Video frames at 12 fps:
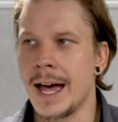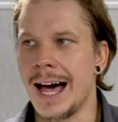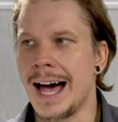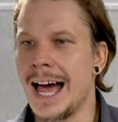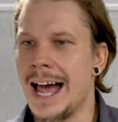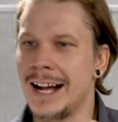
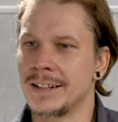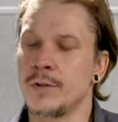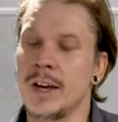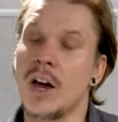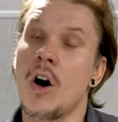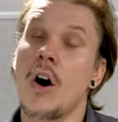uh,
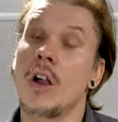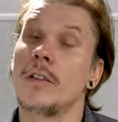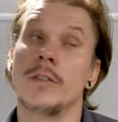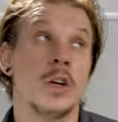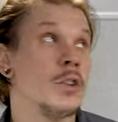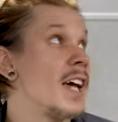activate all
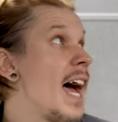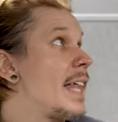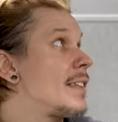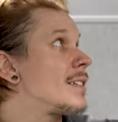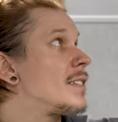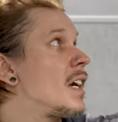of those
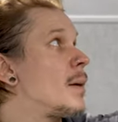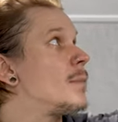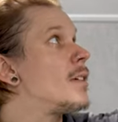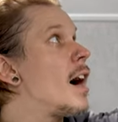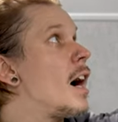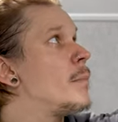at the same
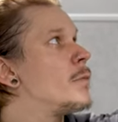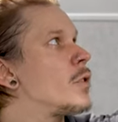time.